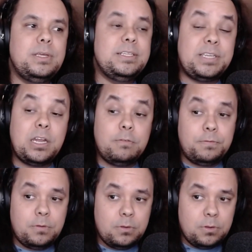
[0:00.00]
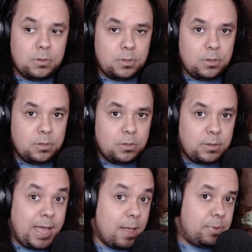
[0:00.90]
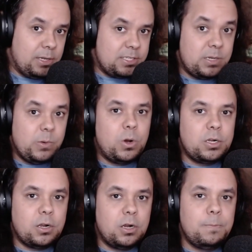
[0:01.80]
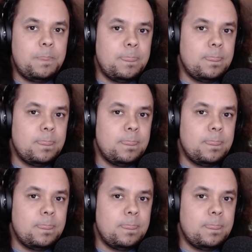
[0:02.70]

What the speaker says: instead of capitalist and worker,